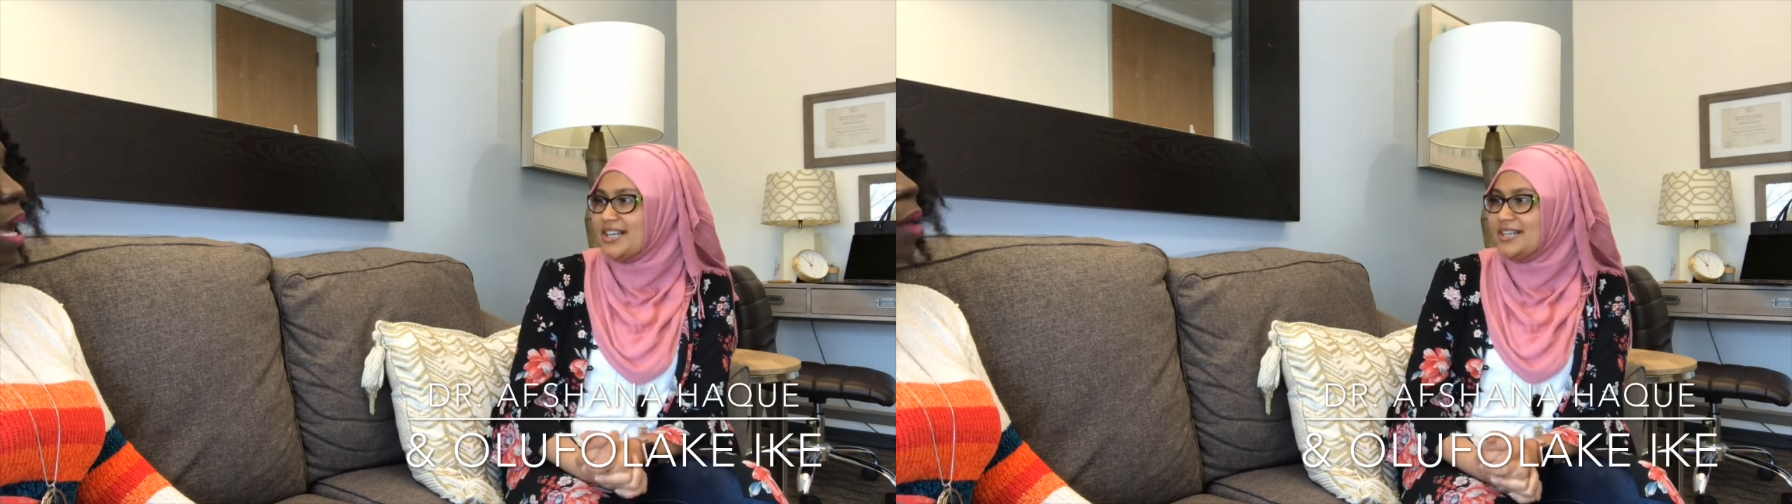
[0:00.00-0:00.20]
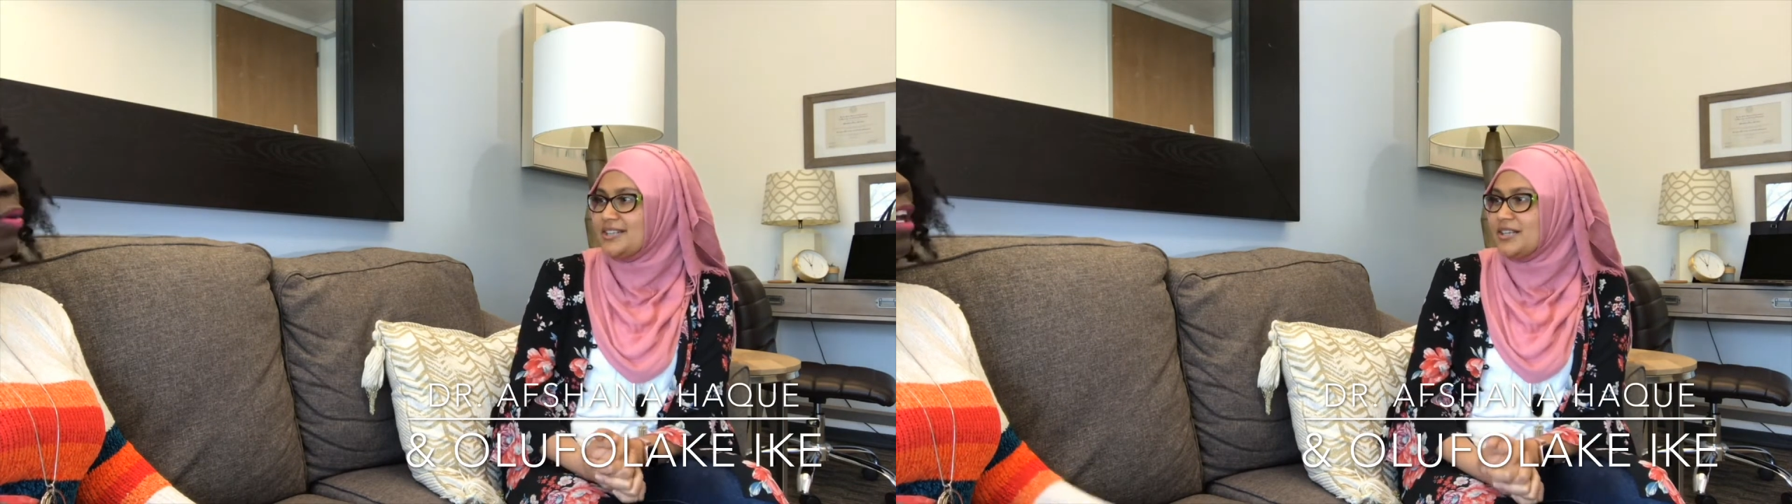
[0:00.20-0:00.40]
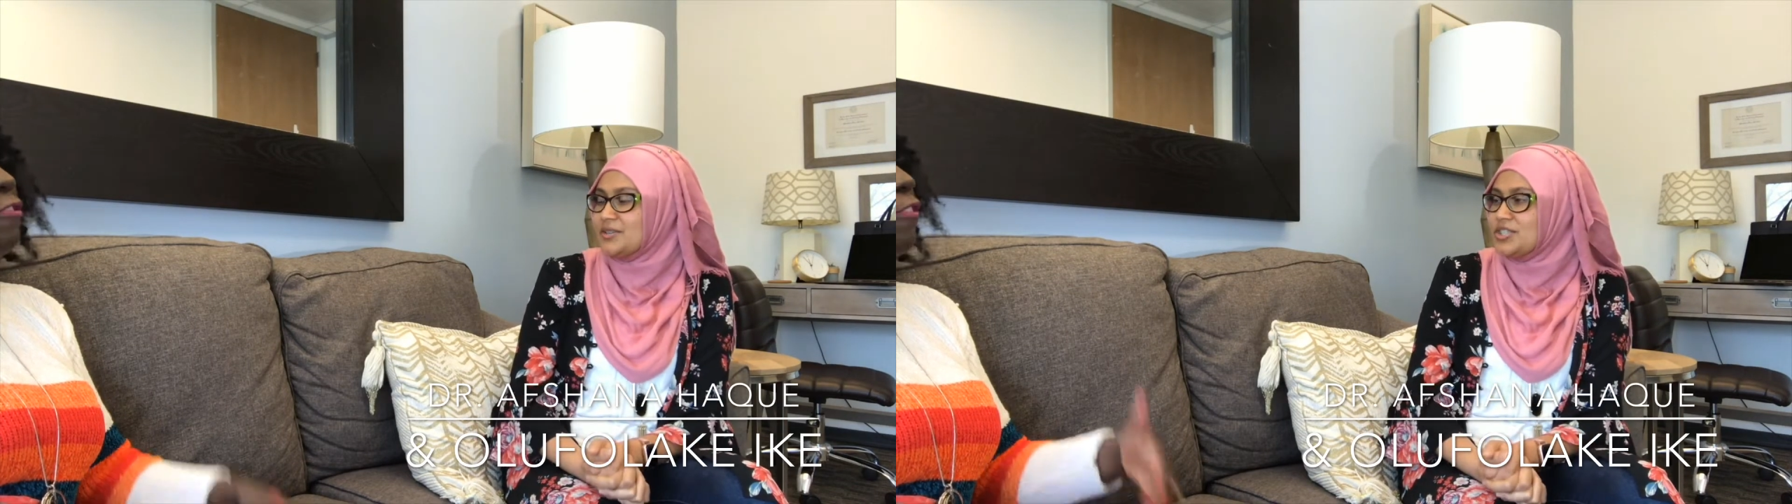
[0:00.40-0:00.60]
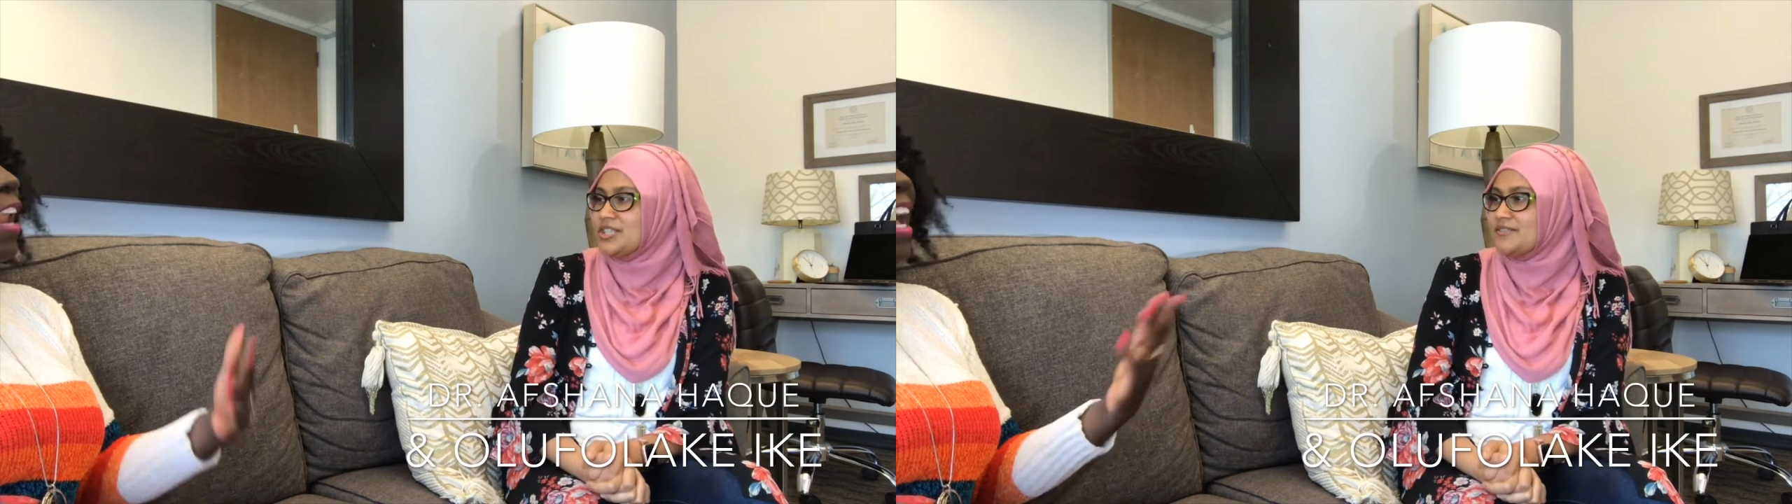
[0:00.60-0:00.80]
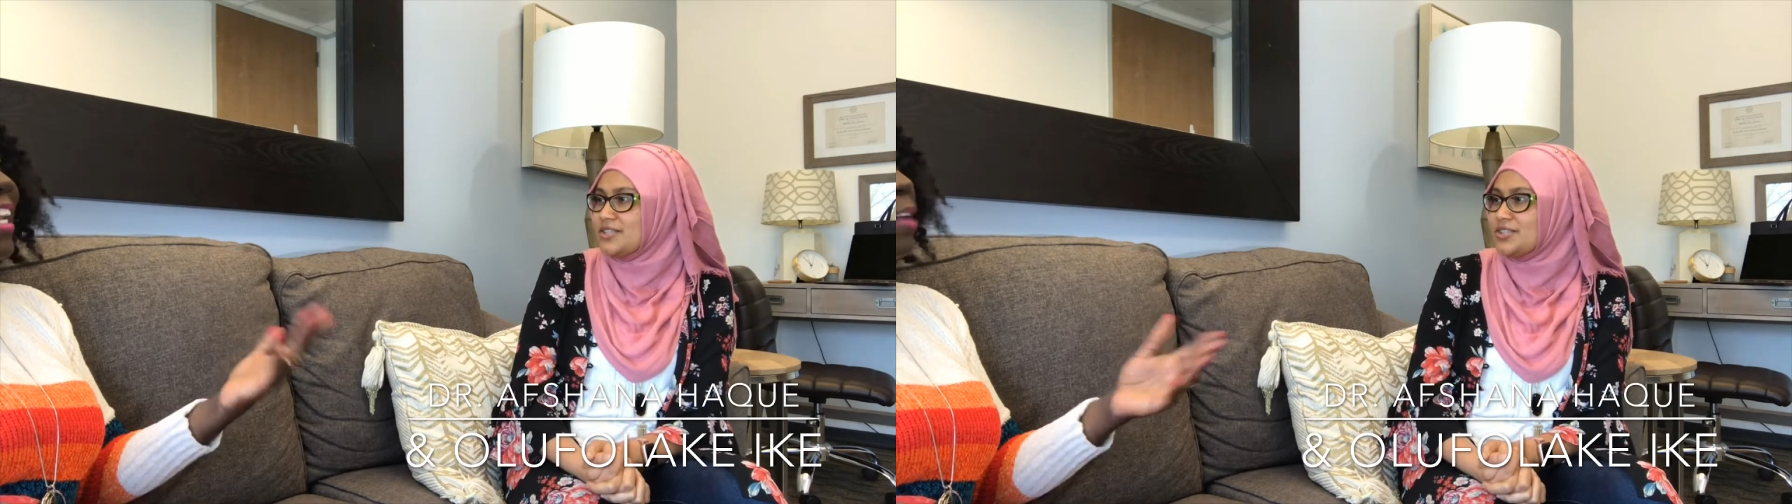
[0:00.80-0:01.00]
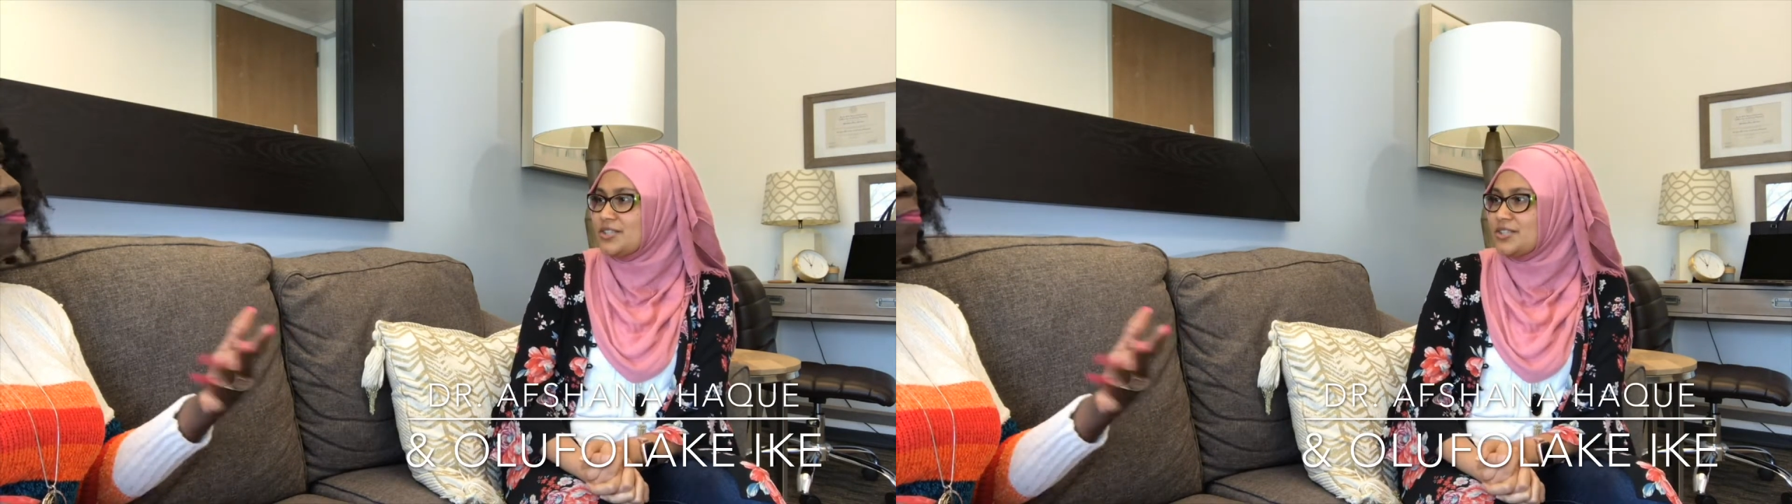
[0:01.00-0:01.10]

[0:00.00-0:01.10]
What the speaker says: How would that fly in a